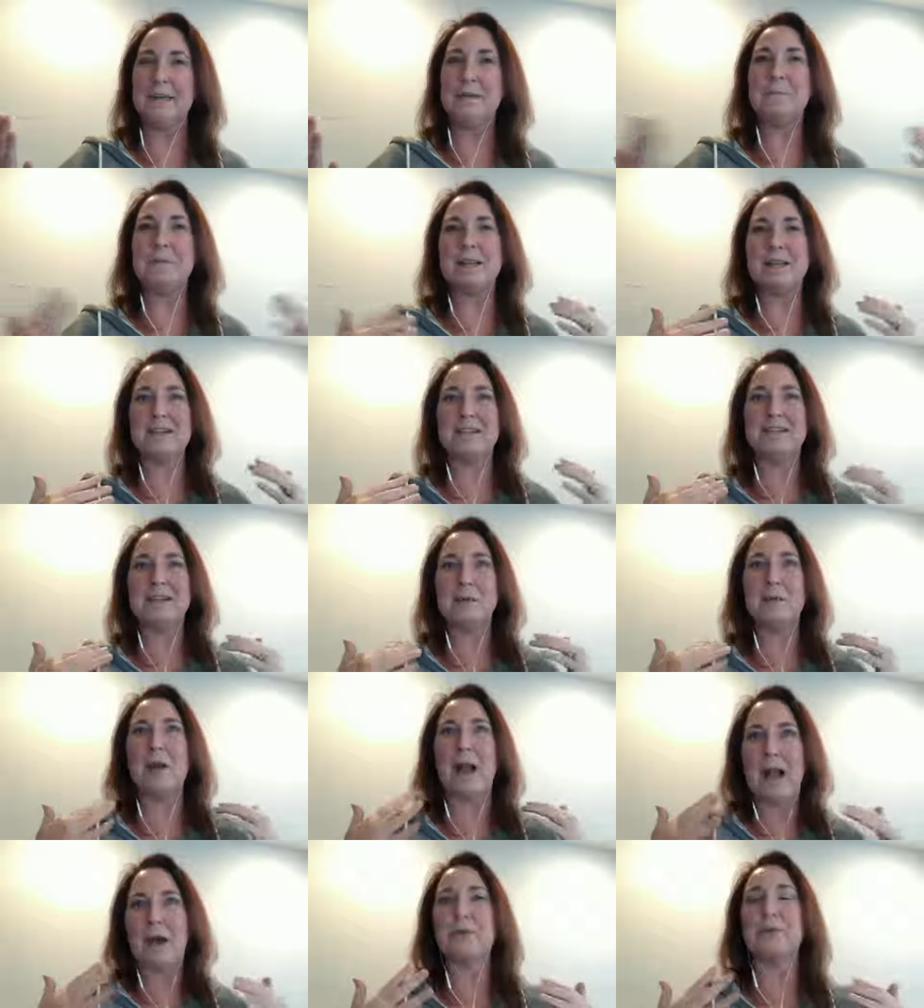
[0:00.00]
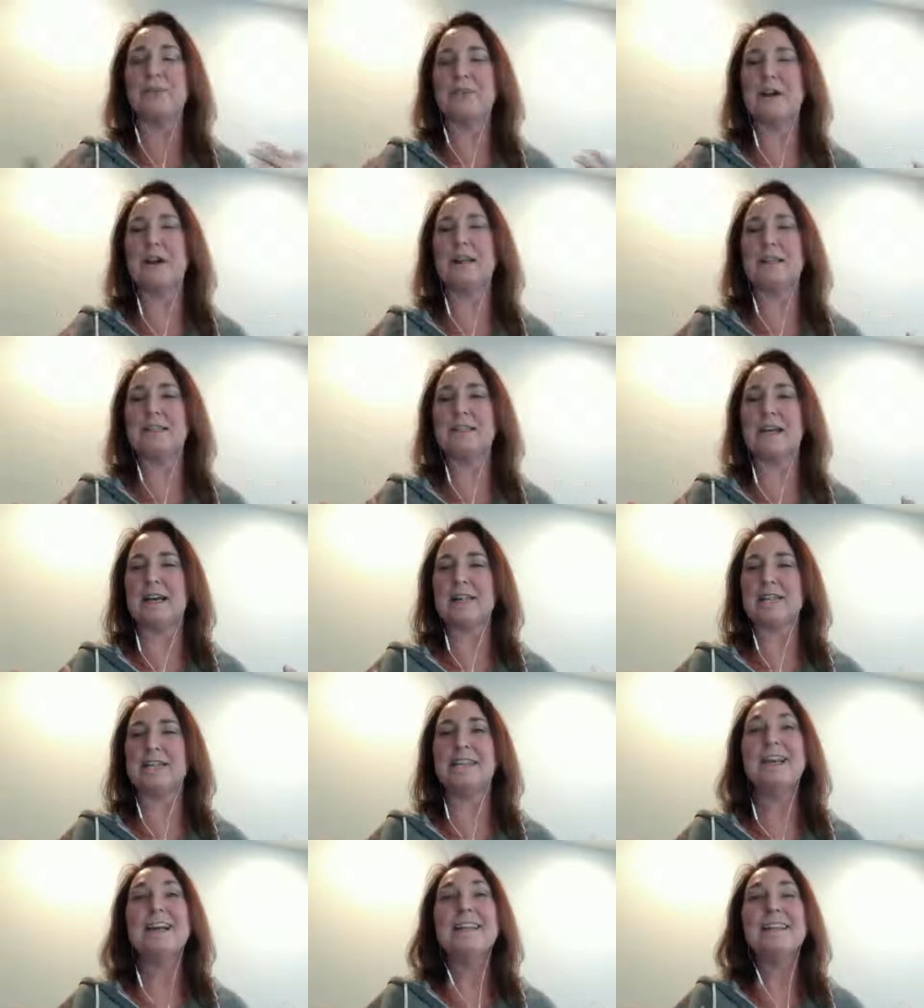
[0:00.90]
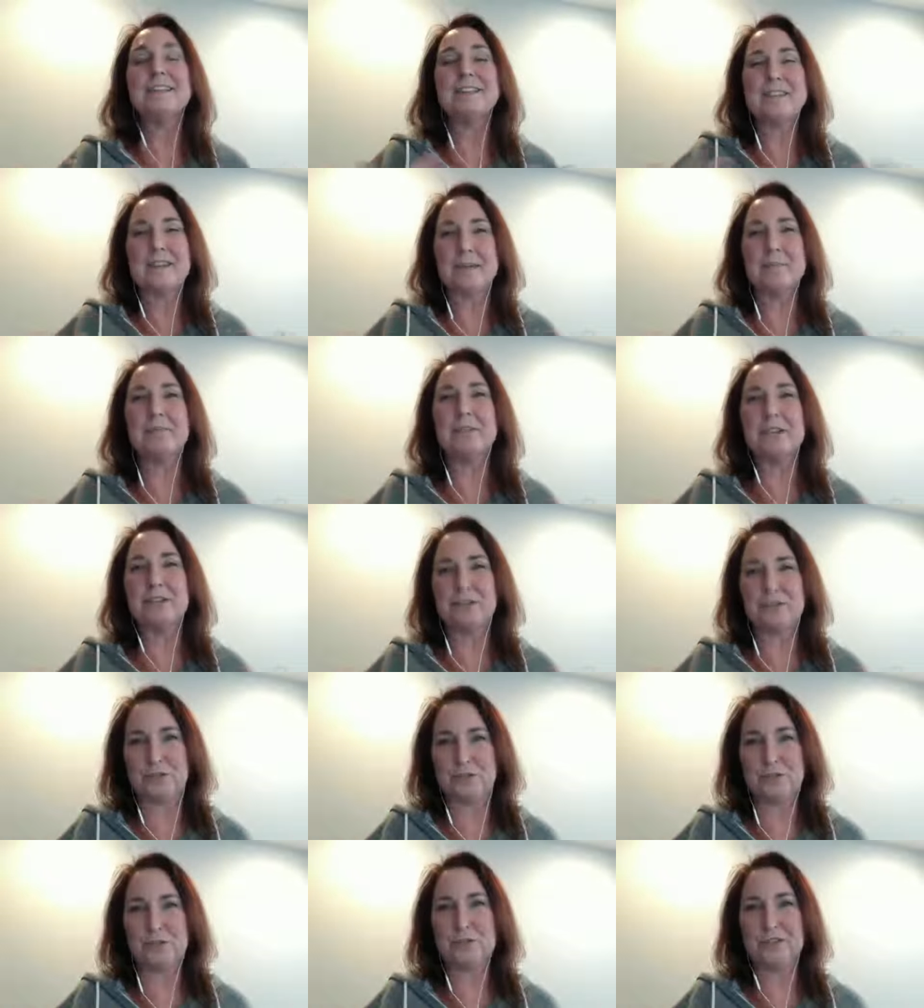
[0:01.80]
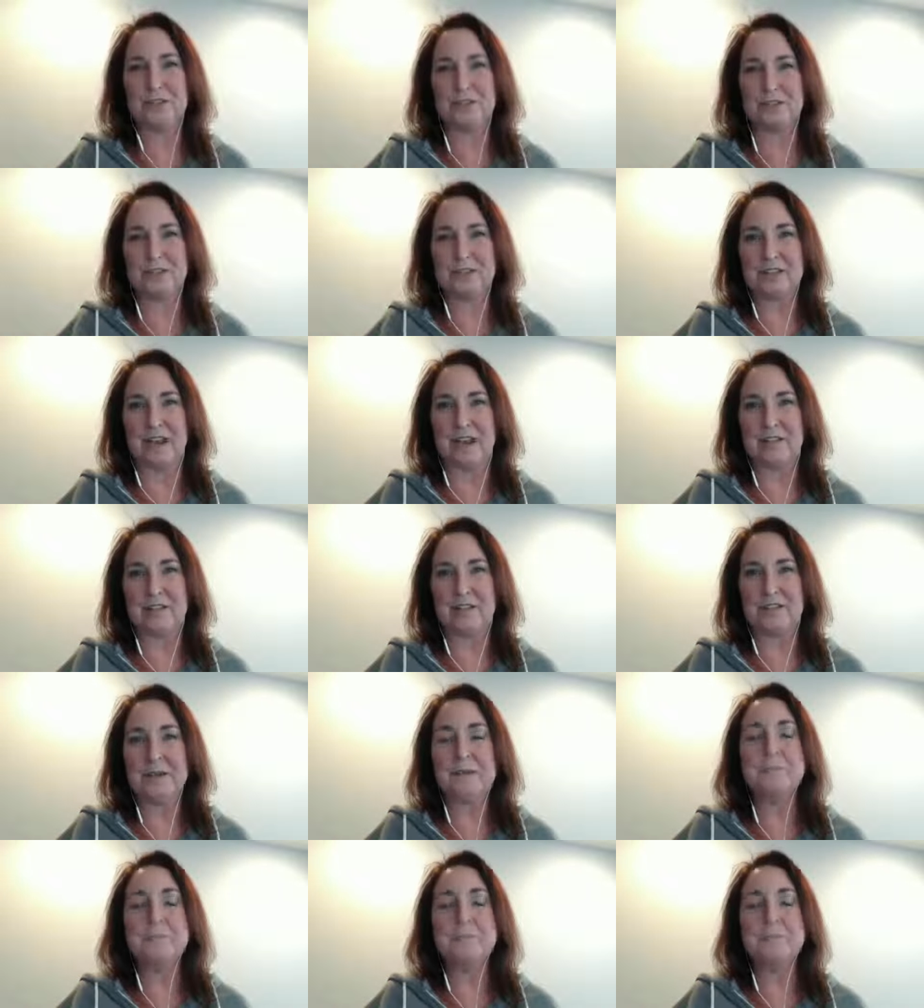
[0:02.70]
because they were out of context the same thing is true with our stuff